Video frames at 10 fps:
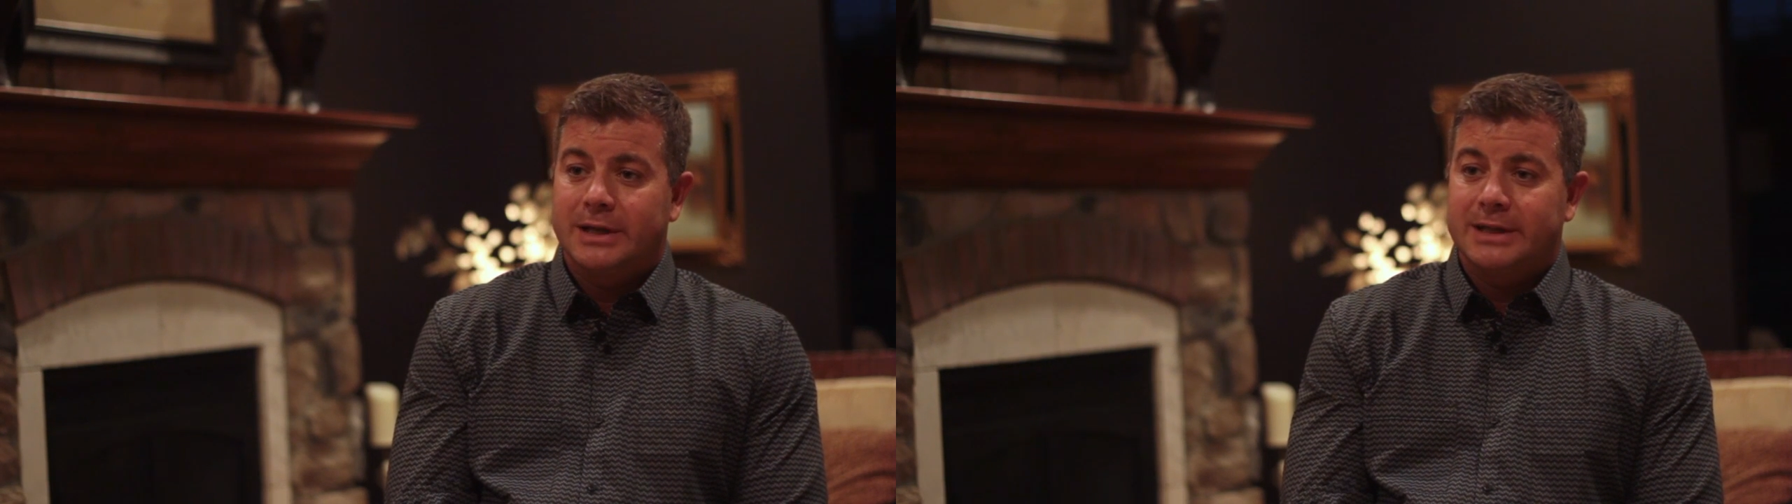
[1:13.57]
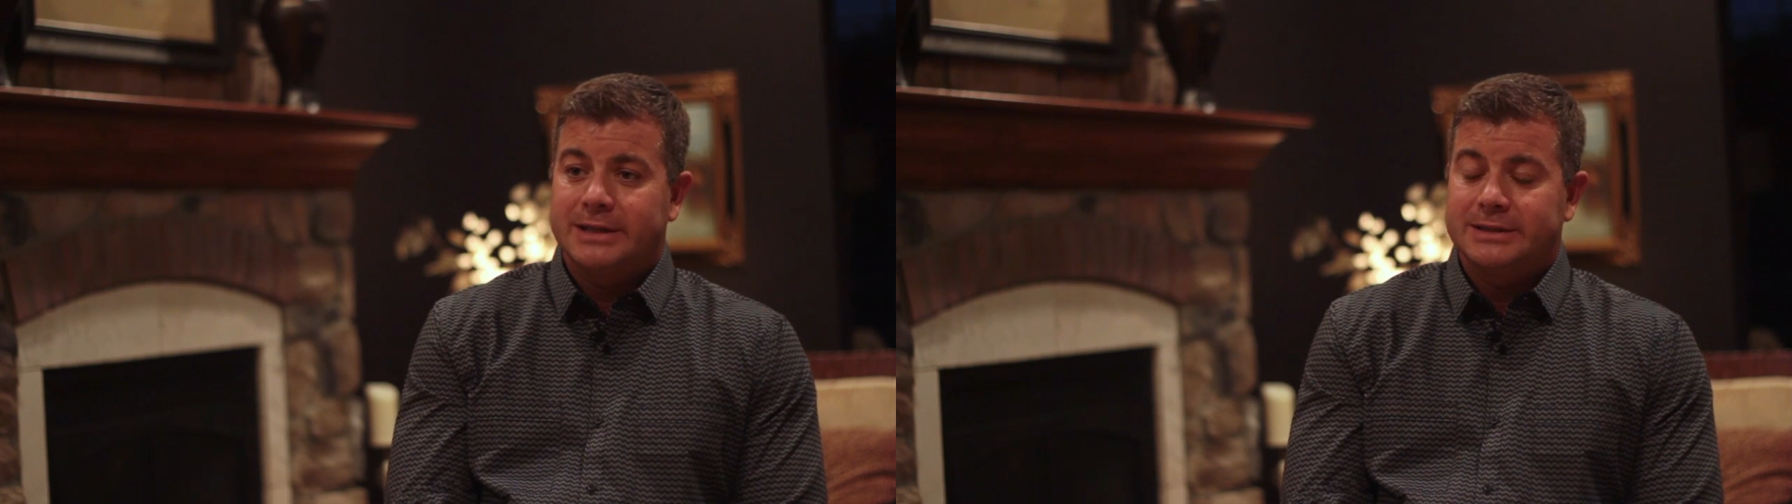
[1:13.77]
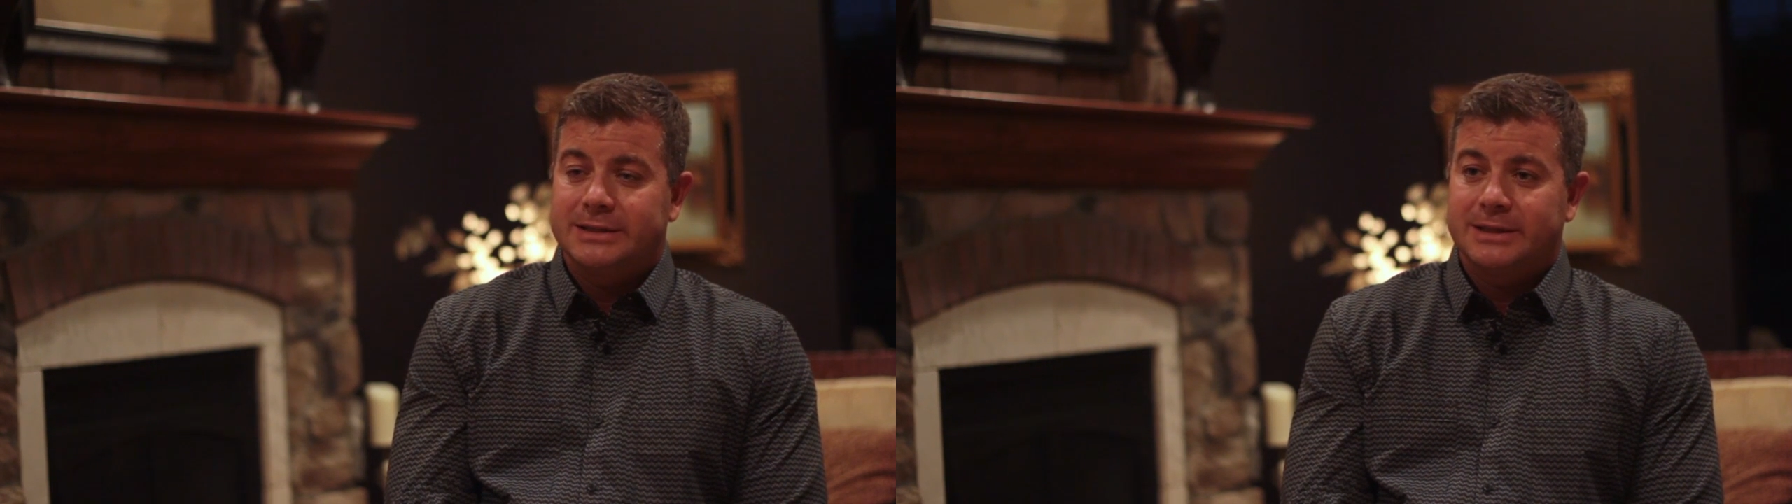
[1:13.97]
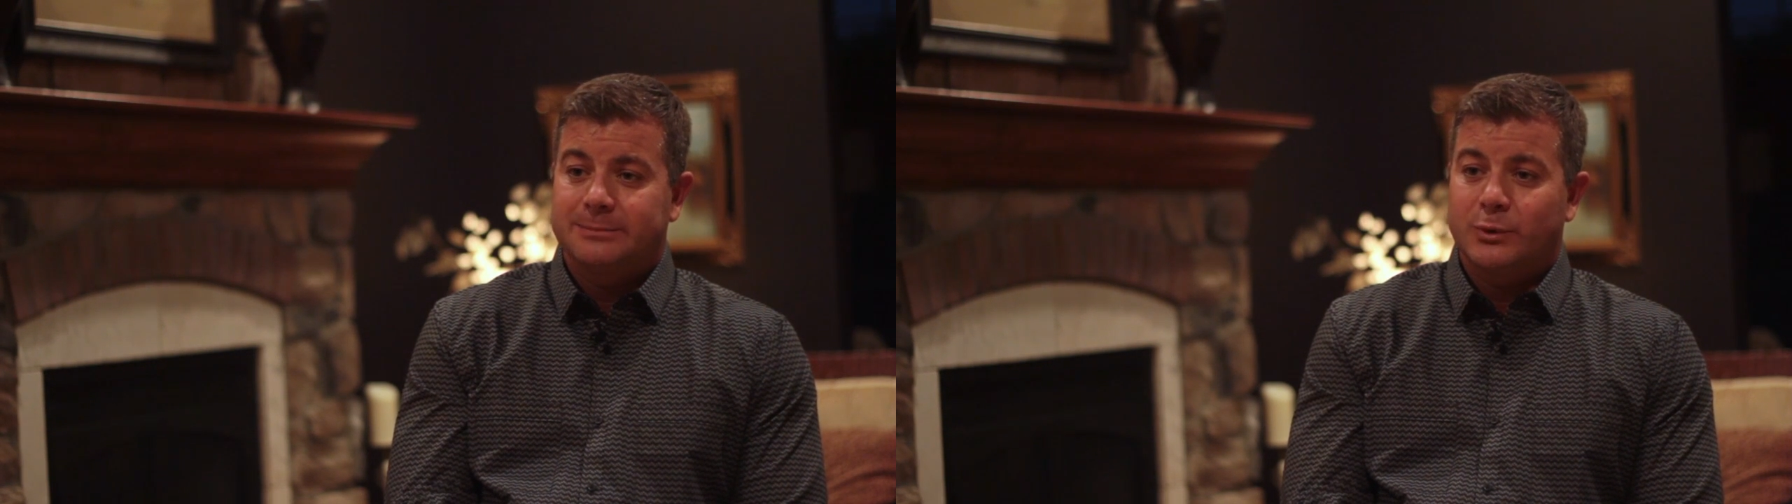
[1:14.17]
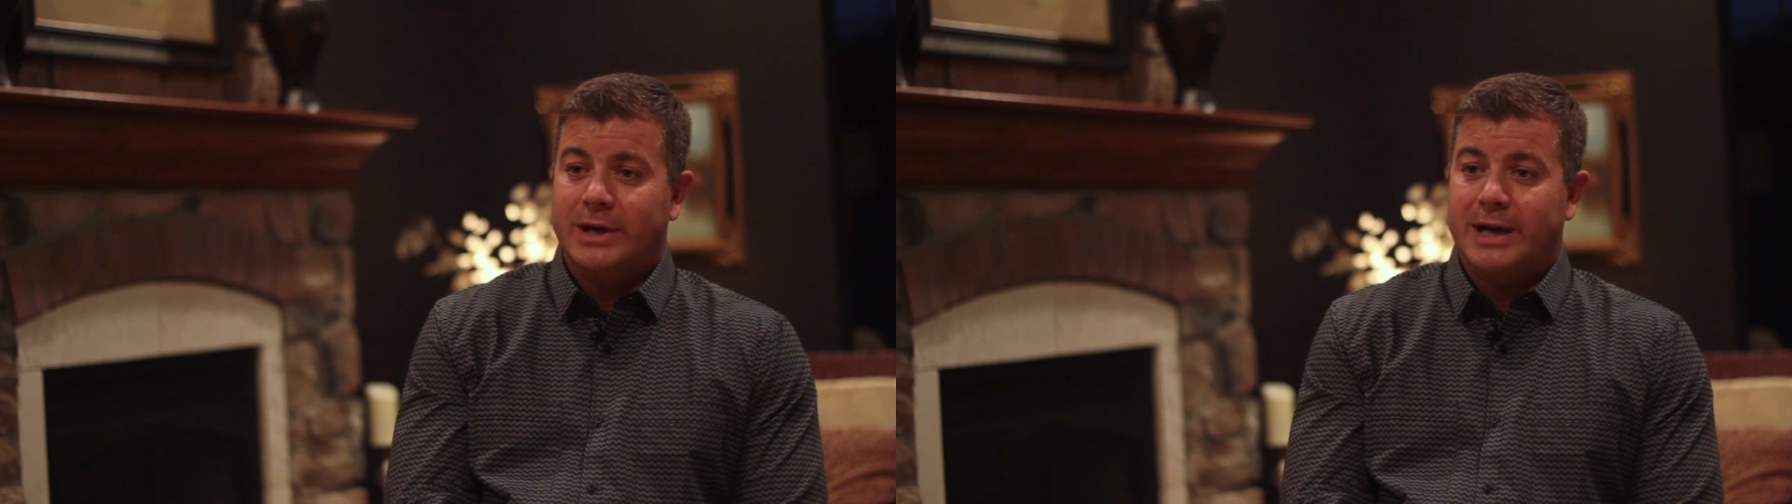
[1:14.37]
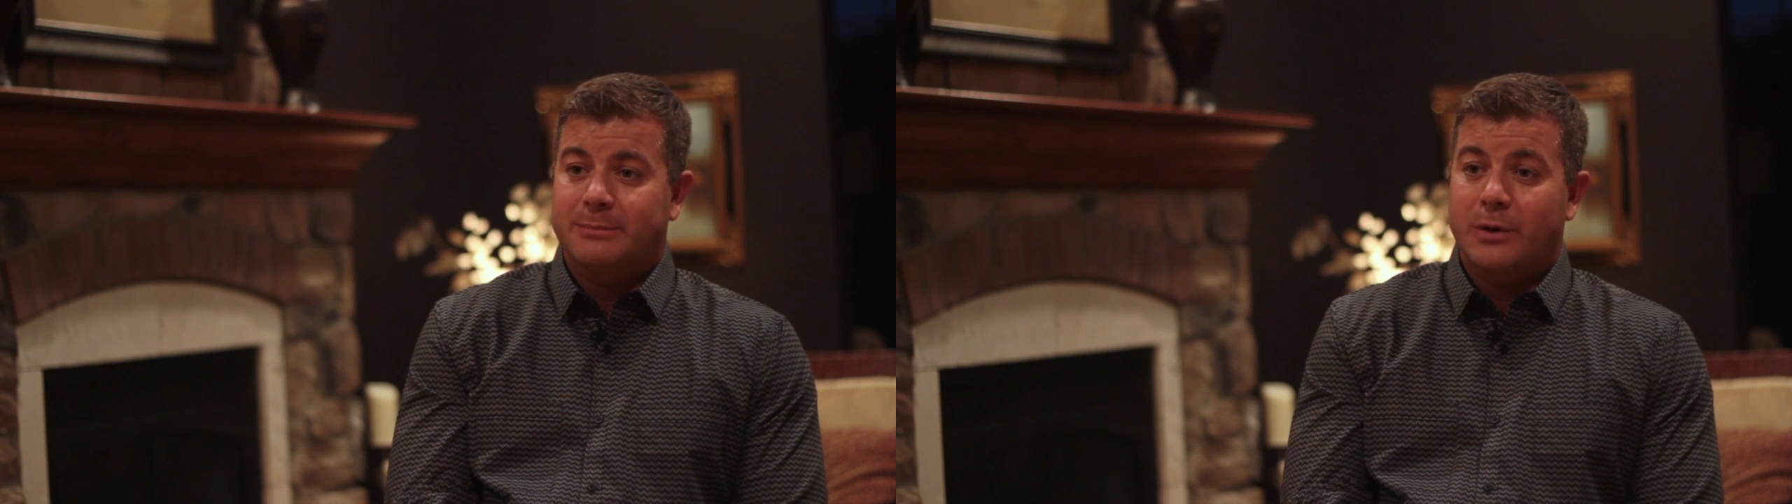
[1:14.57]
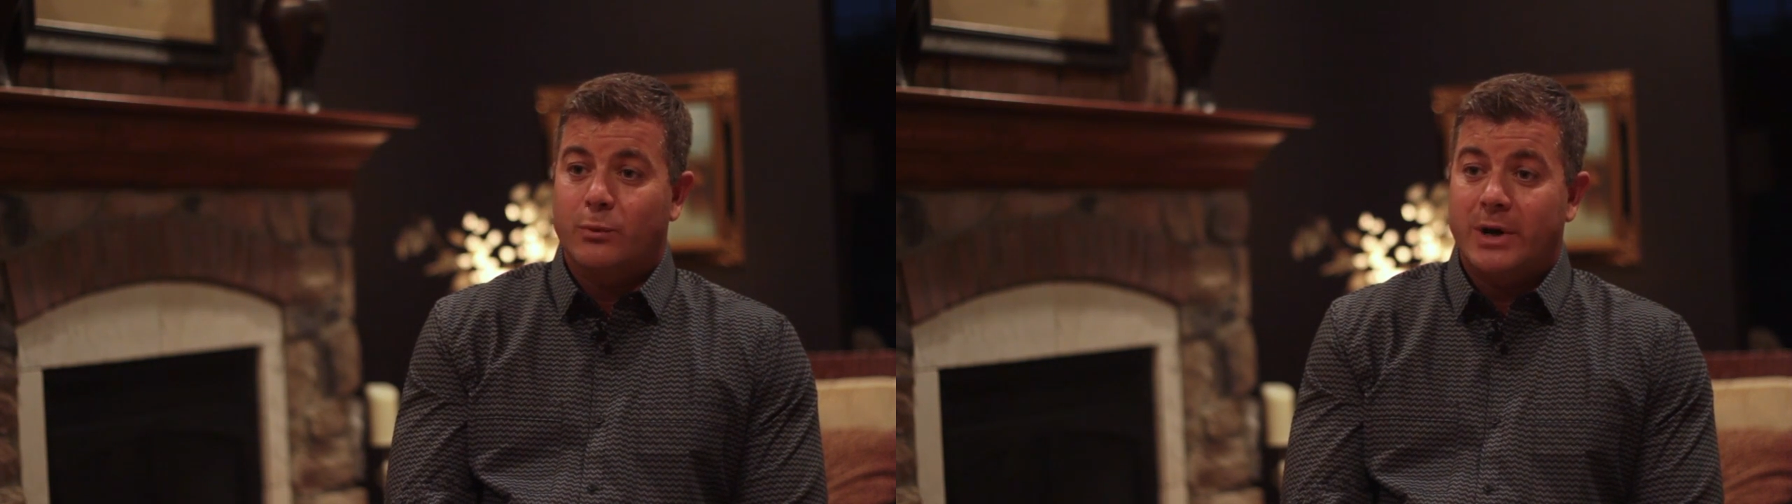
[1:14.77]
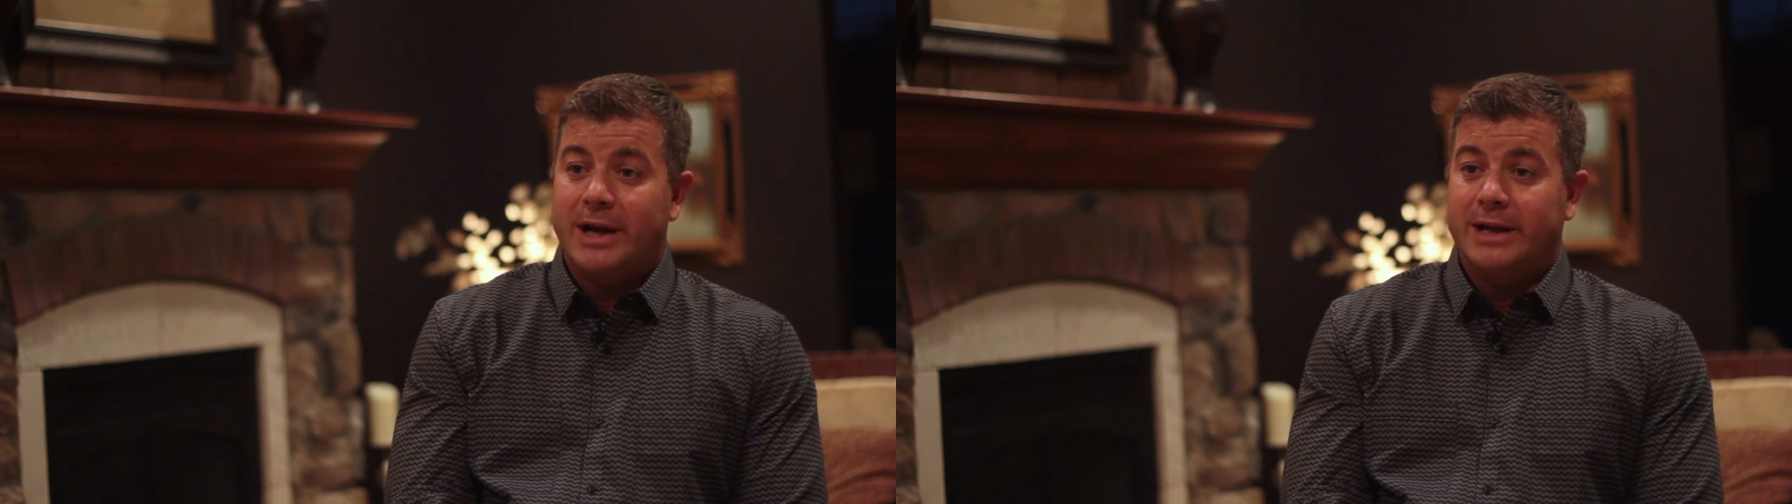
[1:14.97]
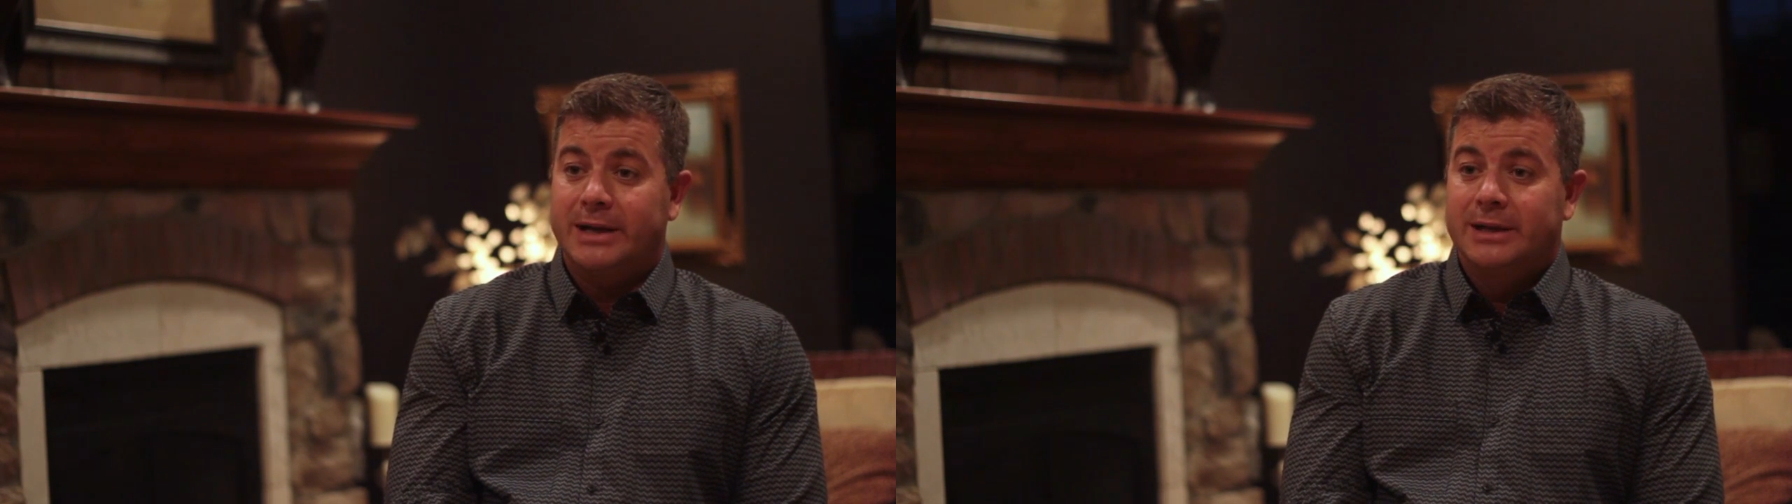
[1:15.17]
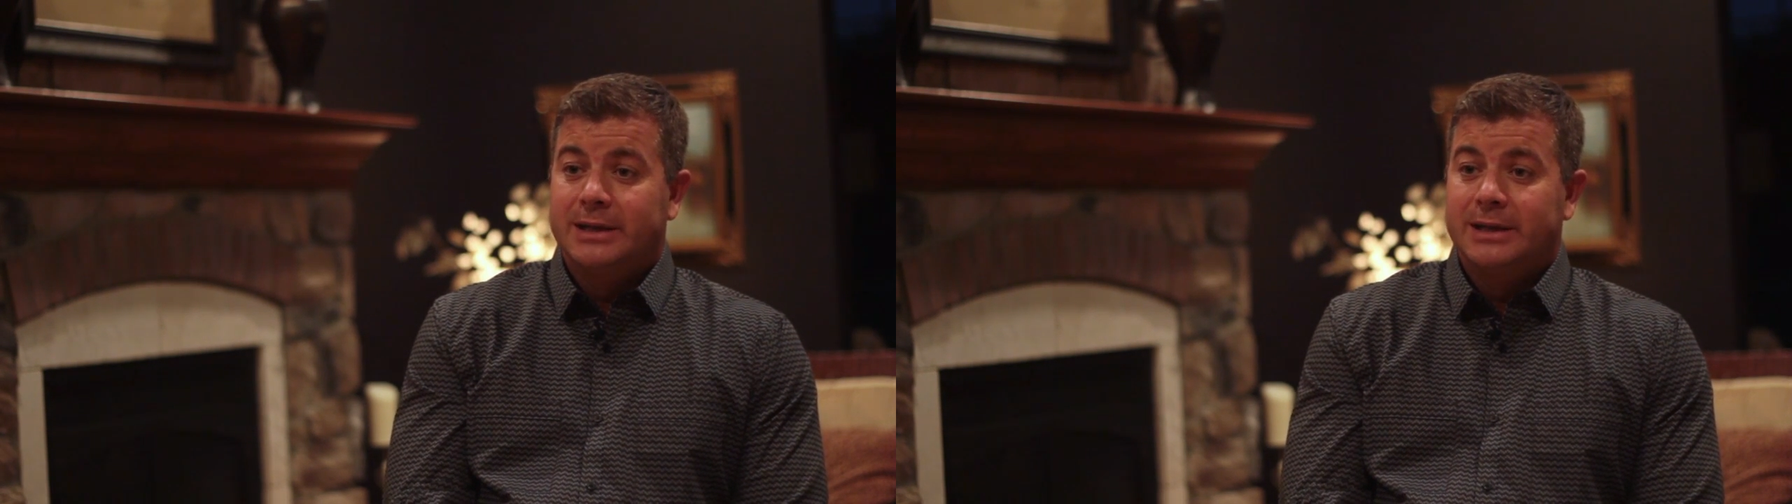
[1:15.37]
and going out of my way